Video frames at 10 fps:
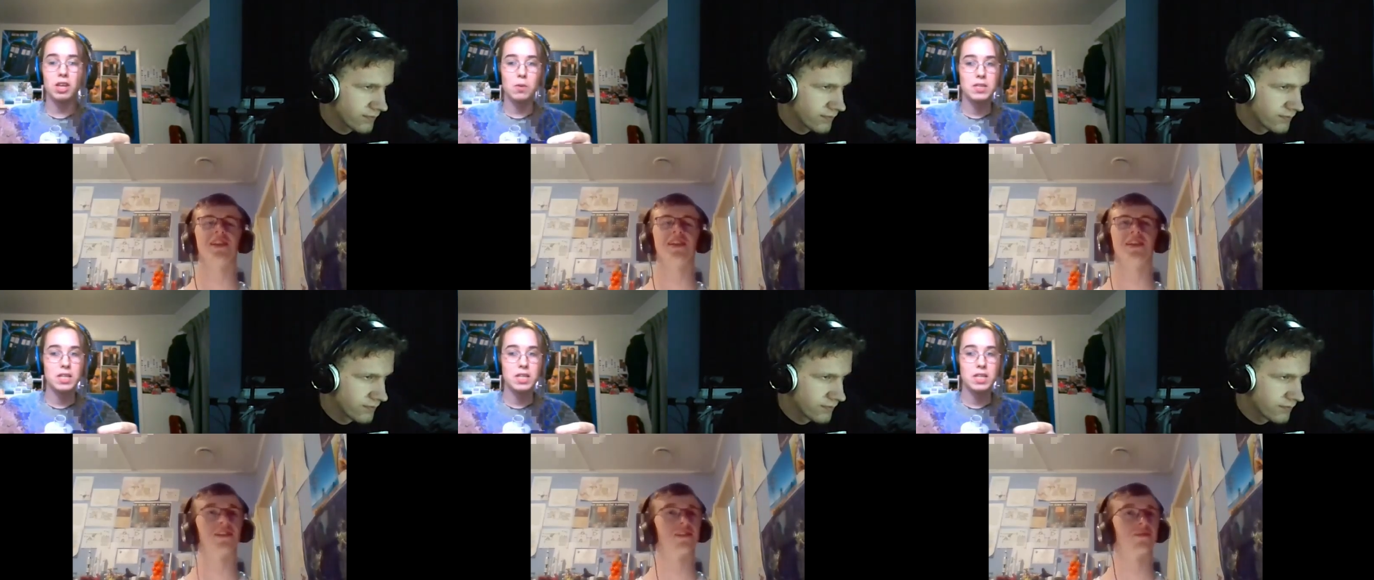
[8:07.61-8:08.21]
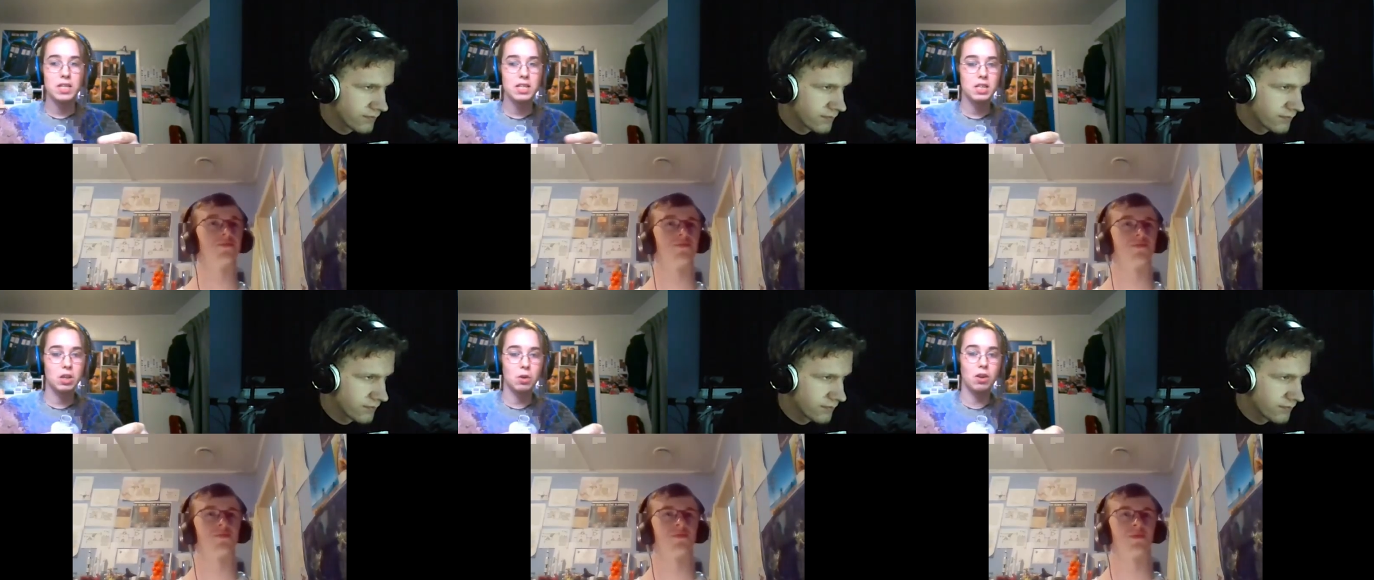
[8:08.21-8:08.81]
Speaker 1: he was
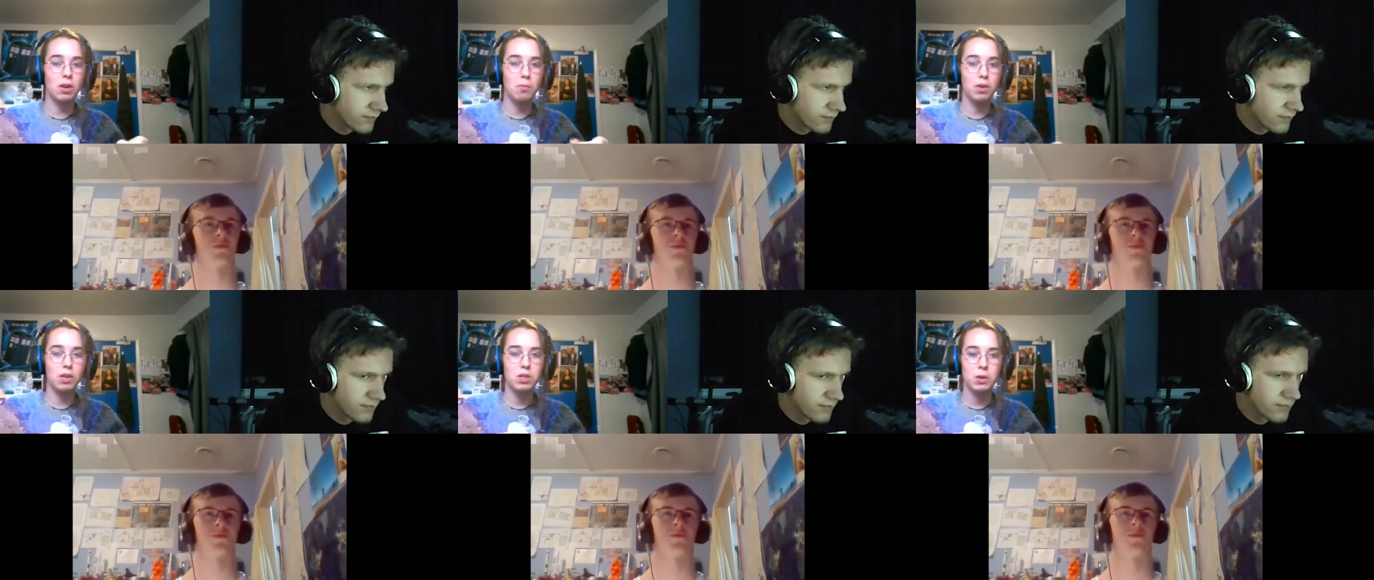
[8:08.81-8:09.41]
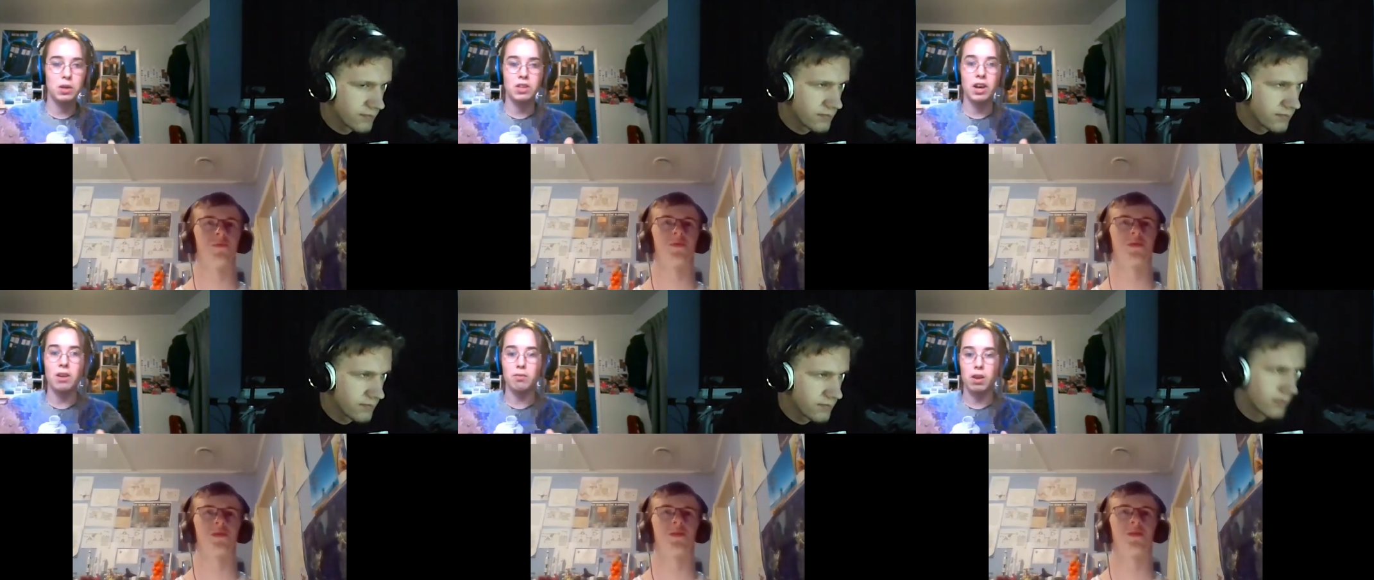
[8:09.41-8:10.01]
executed. I'm pretty sure he
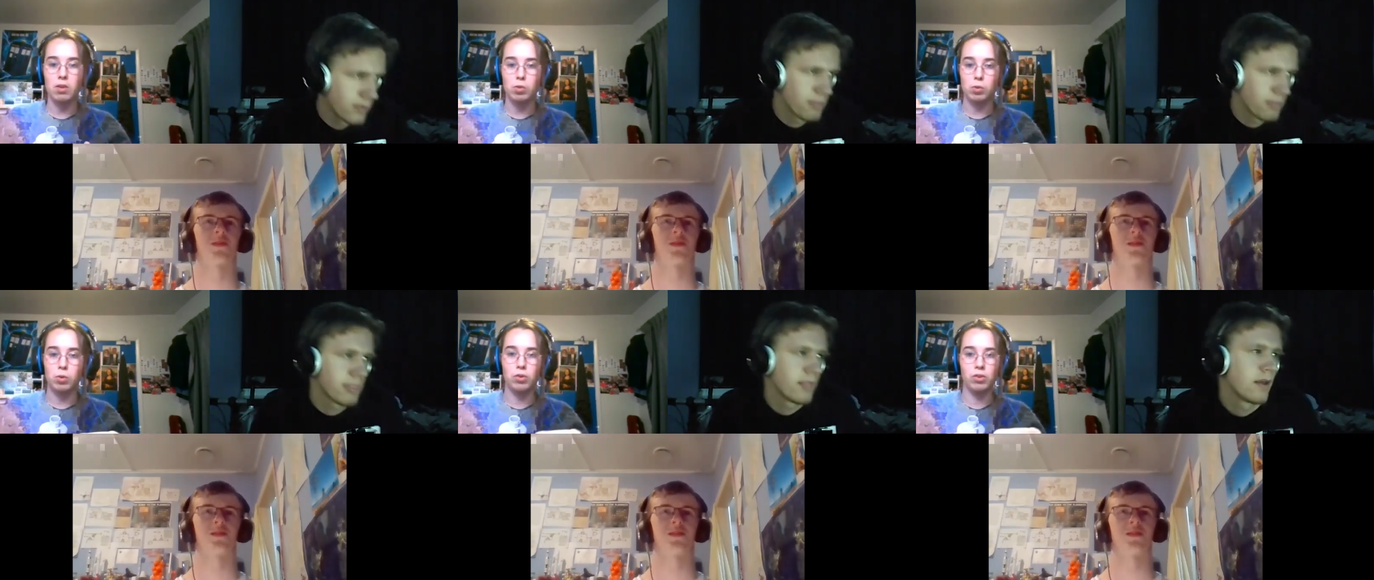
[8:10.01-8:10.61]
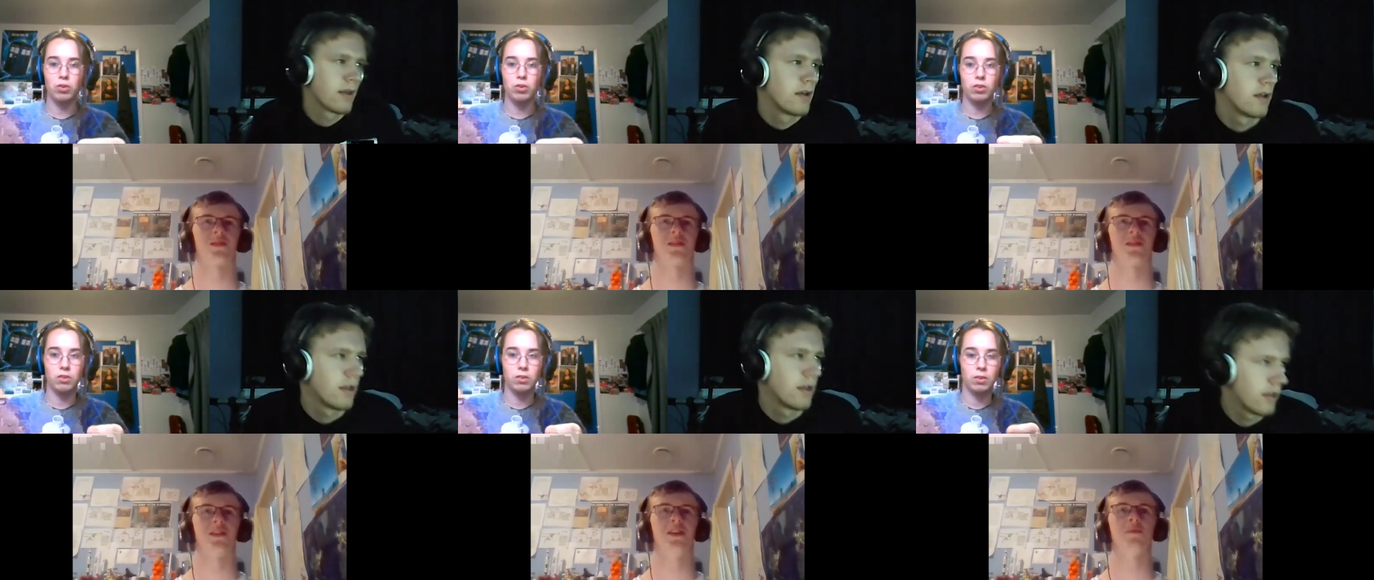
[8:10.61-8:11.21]
died of natural causes.
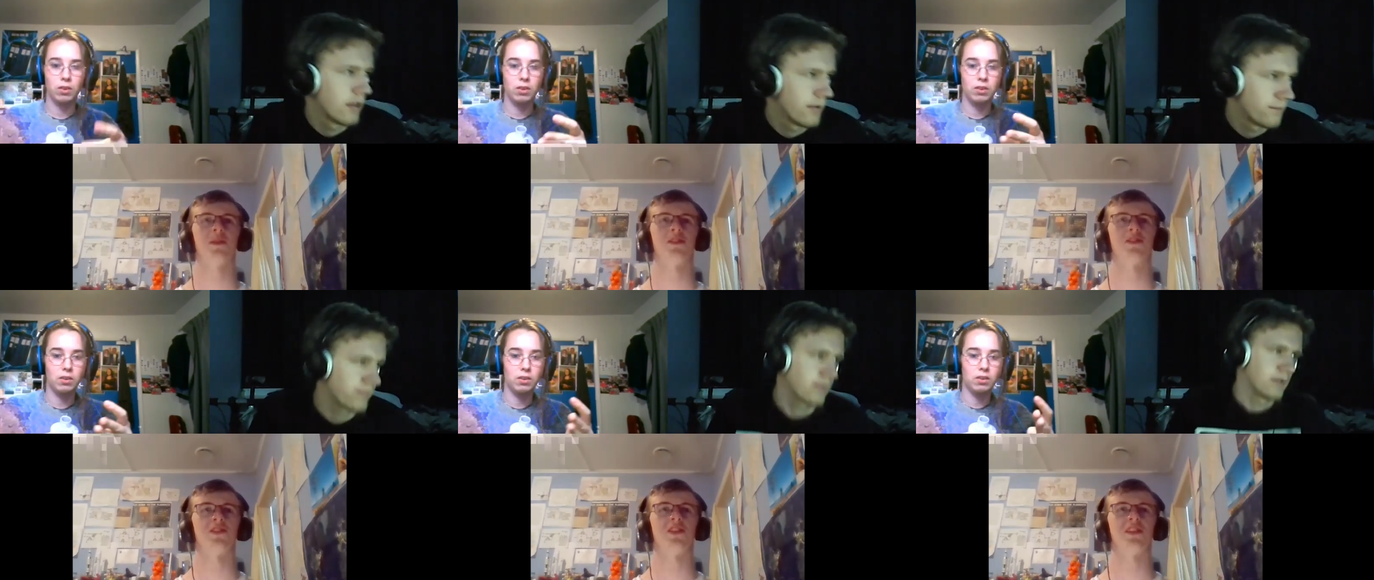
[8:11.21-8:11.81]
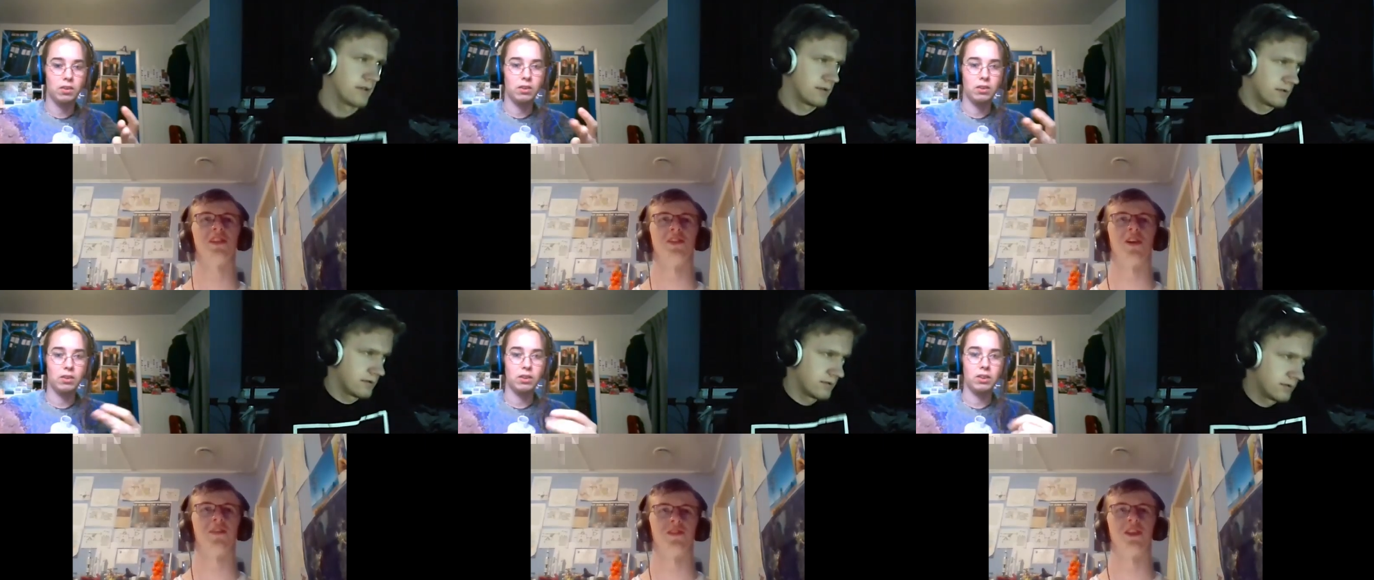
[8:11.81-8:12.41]
Speaker 2: Yeah, but you said didn't
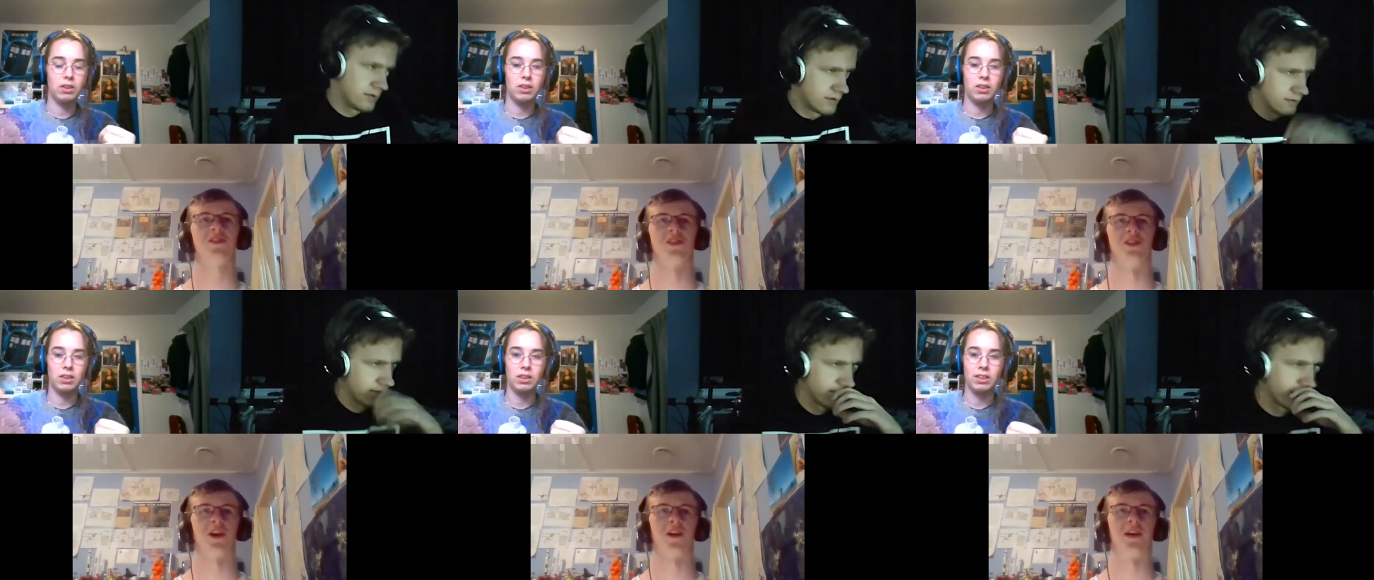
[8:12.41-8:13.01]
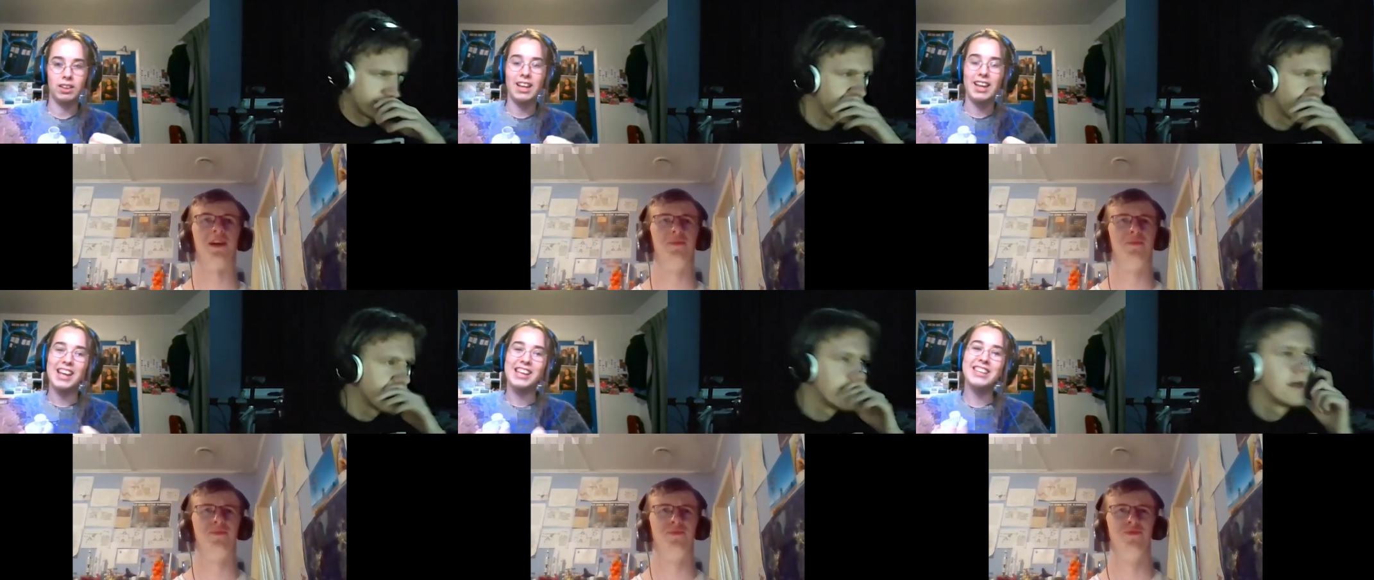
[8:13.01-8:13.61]
die of dysentery.
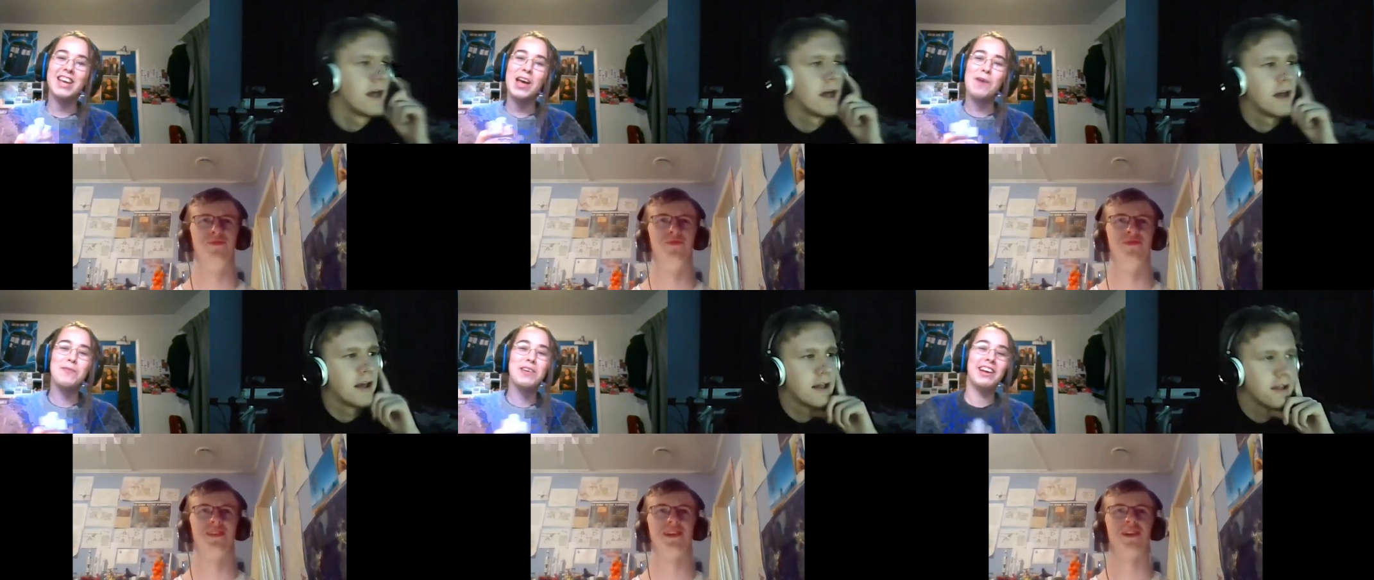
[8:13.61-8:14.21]
Speaker 1: yeah, but